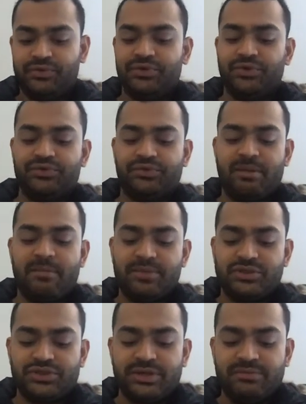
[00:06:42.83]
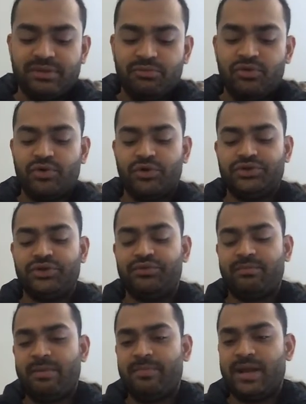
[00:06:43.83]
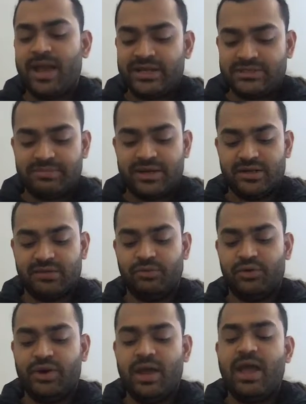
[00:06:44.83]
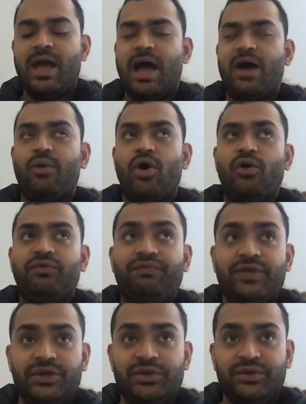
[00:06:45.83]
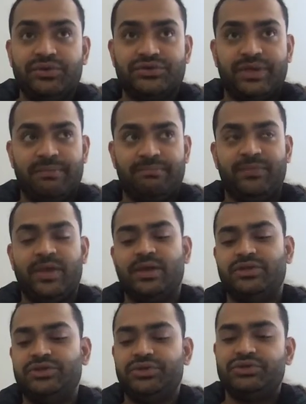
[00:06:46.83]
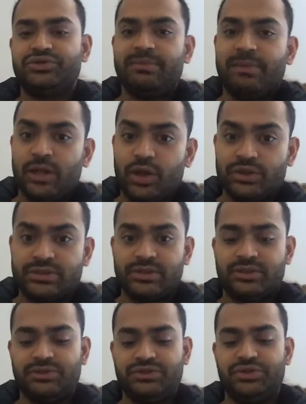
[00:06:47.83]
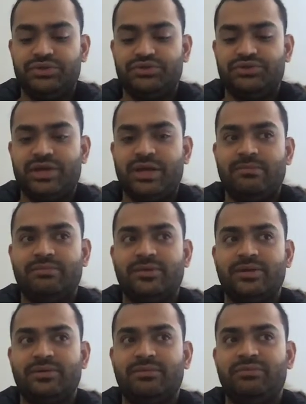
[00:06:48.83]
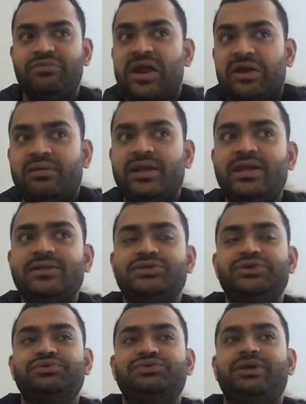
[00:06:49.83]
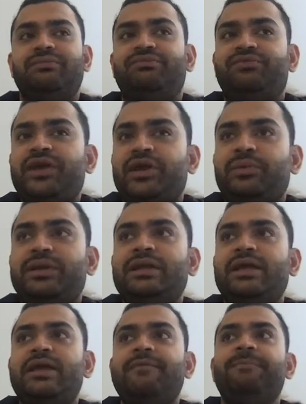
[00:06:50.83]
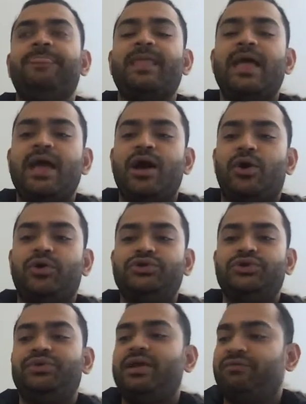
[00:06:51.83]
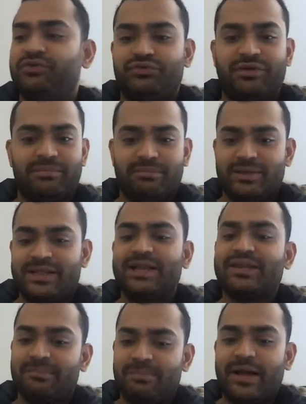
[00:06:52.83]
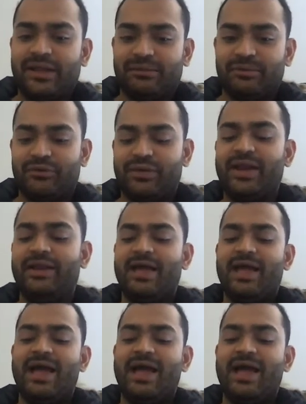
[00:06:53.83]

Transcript: Do you remember dreams more, or do you remember nightmares more? How often do you dream? Do you dream a lot? Do you dream rarely? Do you dream frequently? Or do you never dream? But that's impossible, right?